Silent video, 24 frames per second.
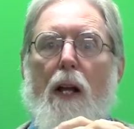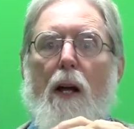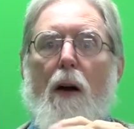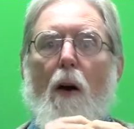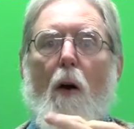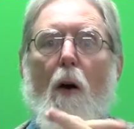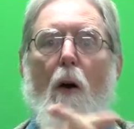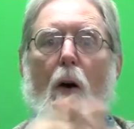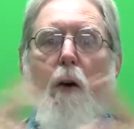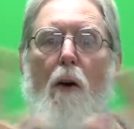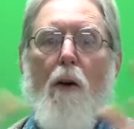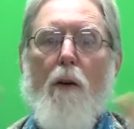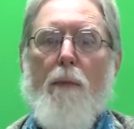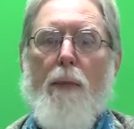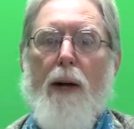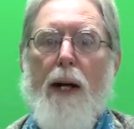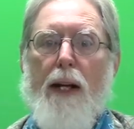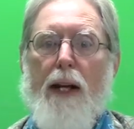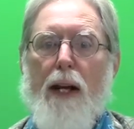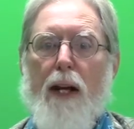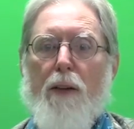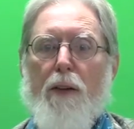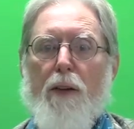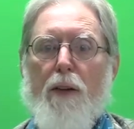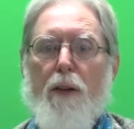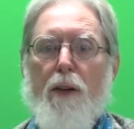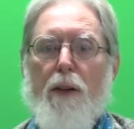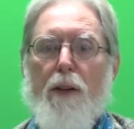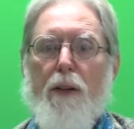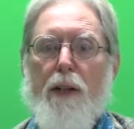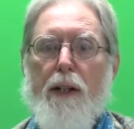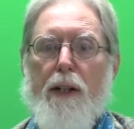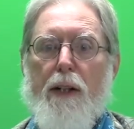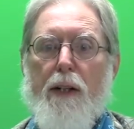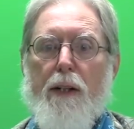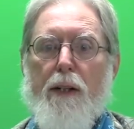all my
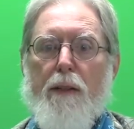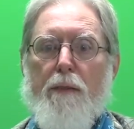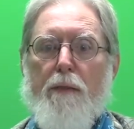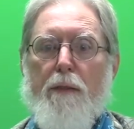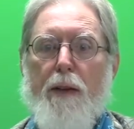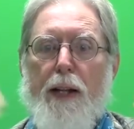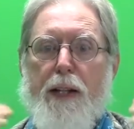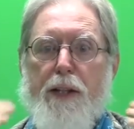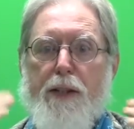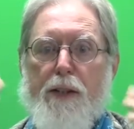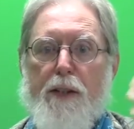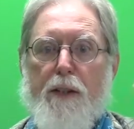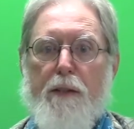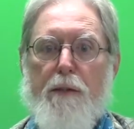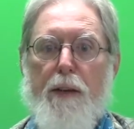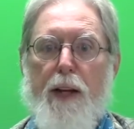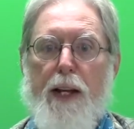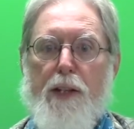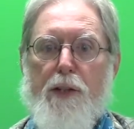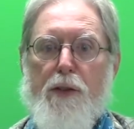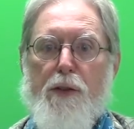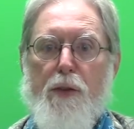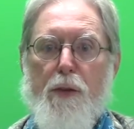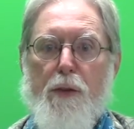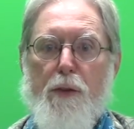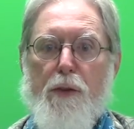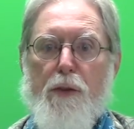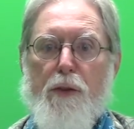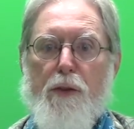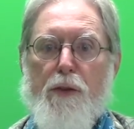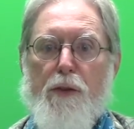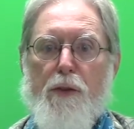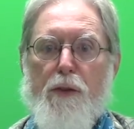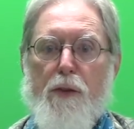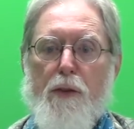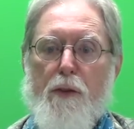other face-to-face
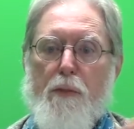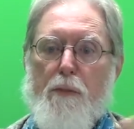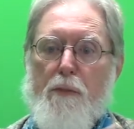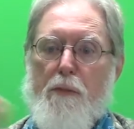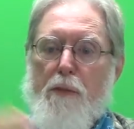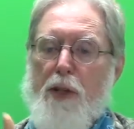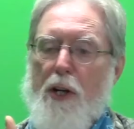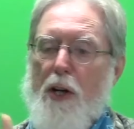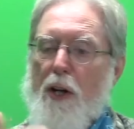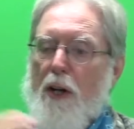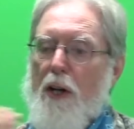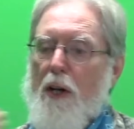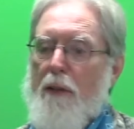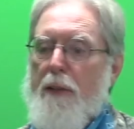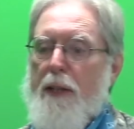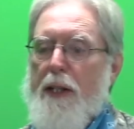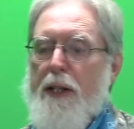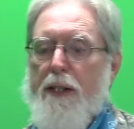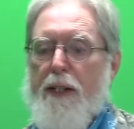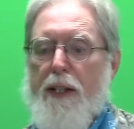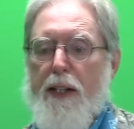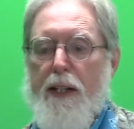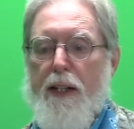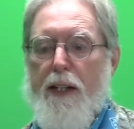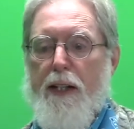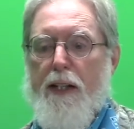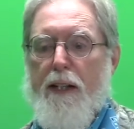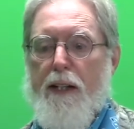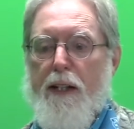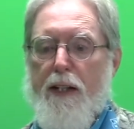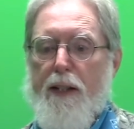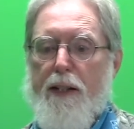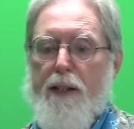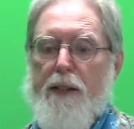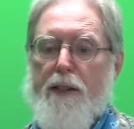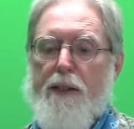students, they're going to be seeing
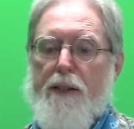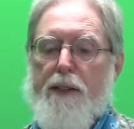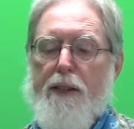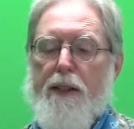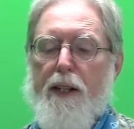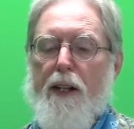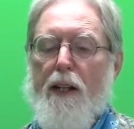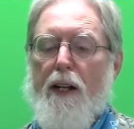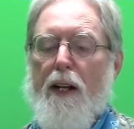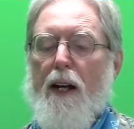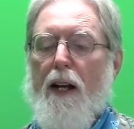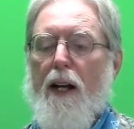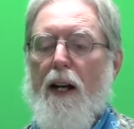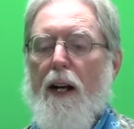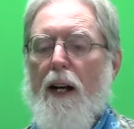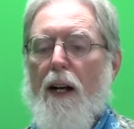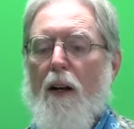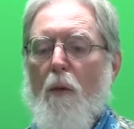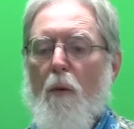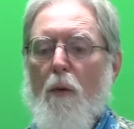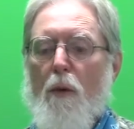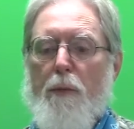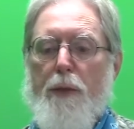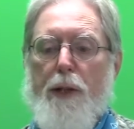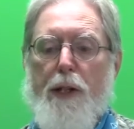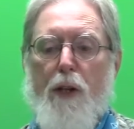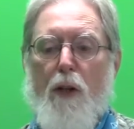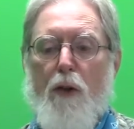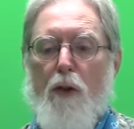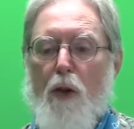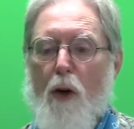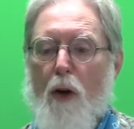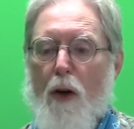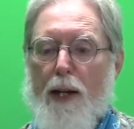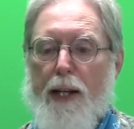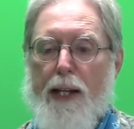this, we'll be
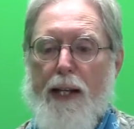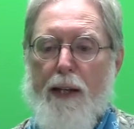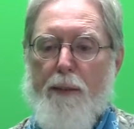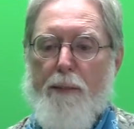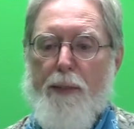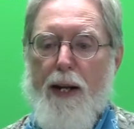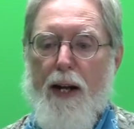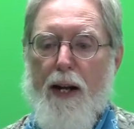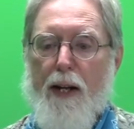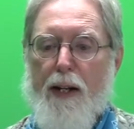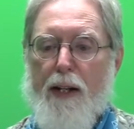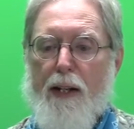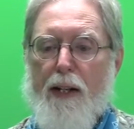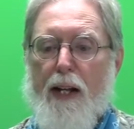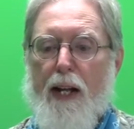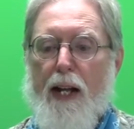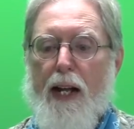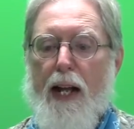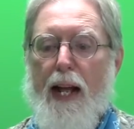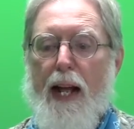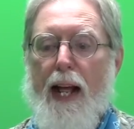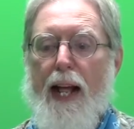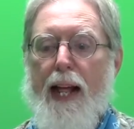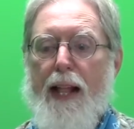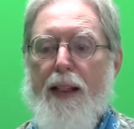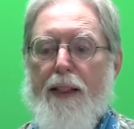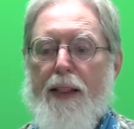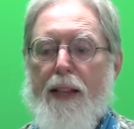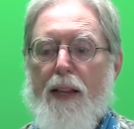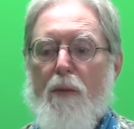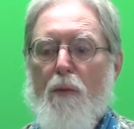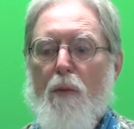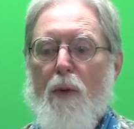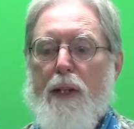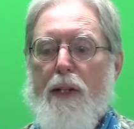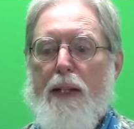talking about it, and
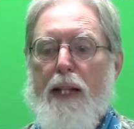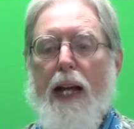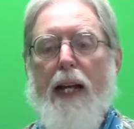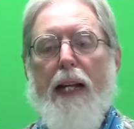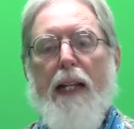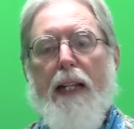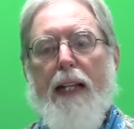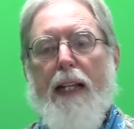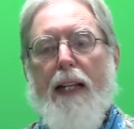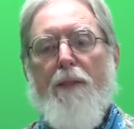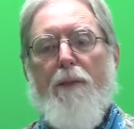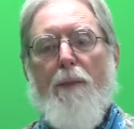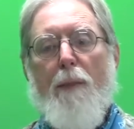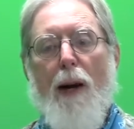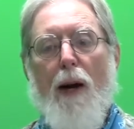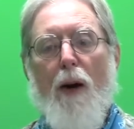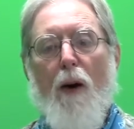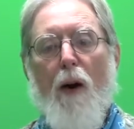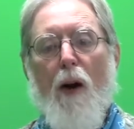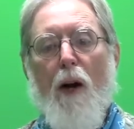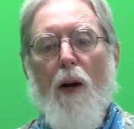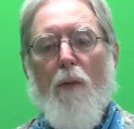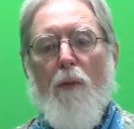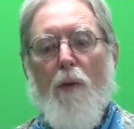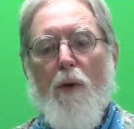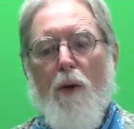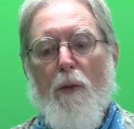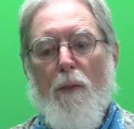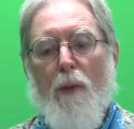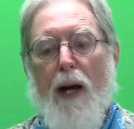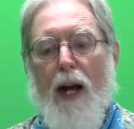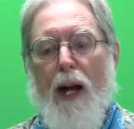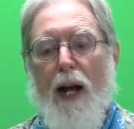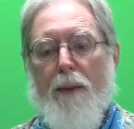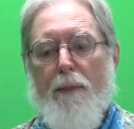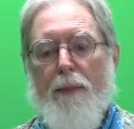then when they leave my art
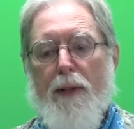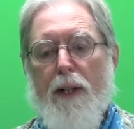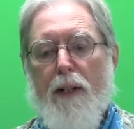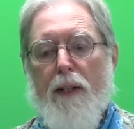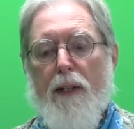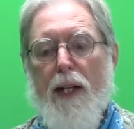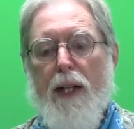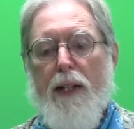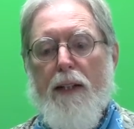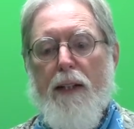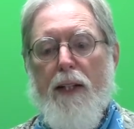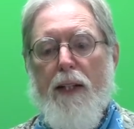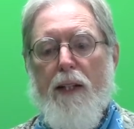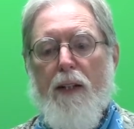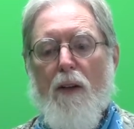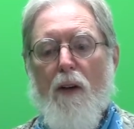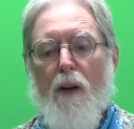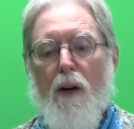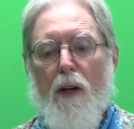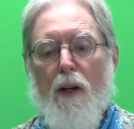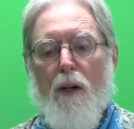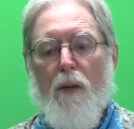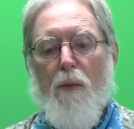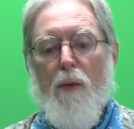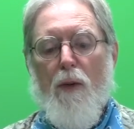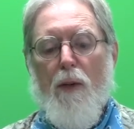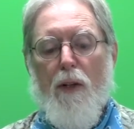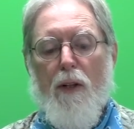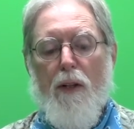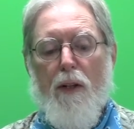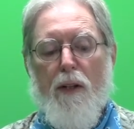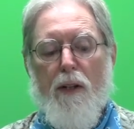room, I'm collecting their artwork,